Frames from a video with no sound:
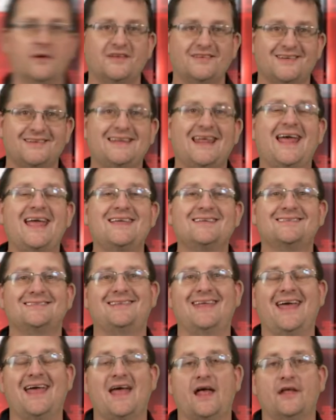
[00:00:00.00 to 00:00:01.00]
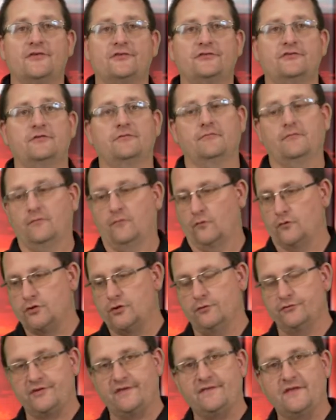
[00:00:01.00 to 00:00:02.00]
in today's test,
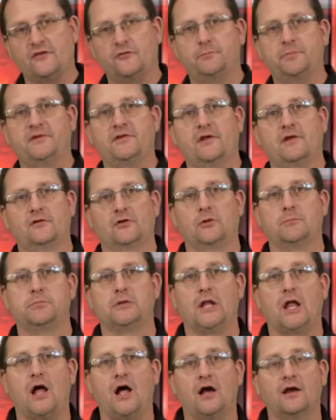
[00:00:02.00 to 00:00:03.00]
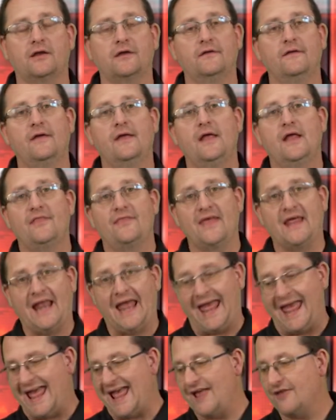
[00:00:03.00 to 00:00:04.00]
using this particular block that
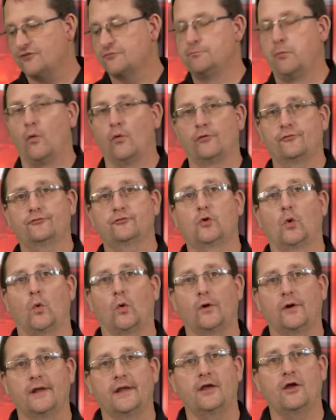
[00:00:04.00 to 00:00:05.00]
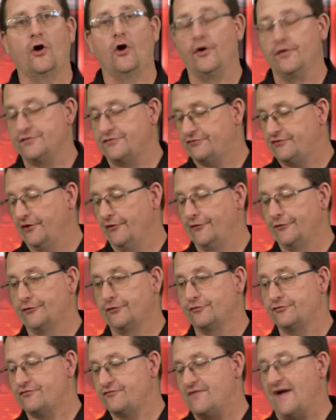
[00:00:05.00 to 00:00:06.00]
has bore scoring on
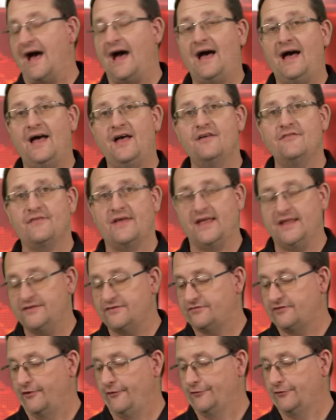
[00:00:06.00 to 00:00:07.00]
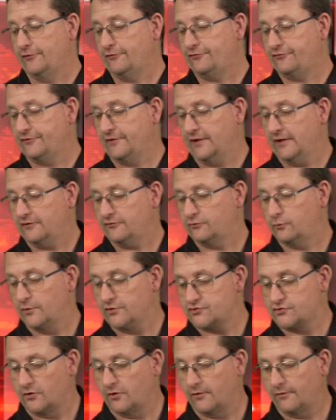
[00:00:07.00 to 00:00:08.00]
cylinders 5 and cylinder 6,
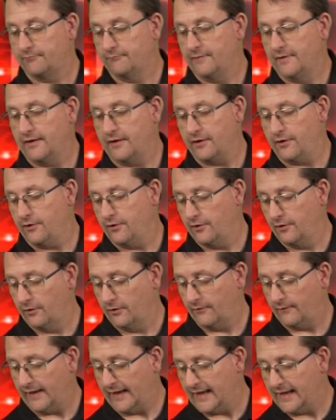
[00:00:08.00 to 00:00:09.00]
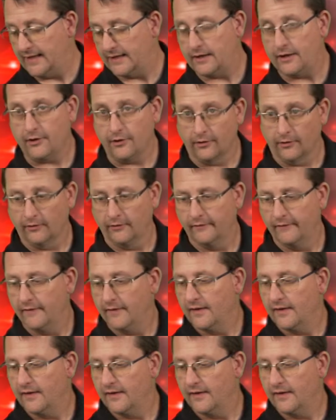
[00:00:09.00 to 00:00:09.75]
which are here and here,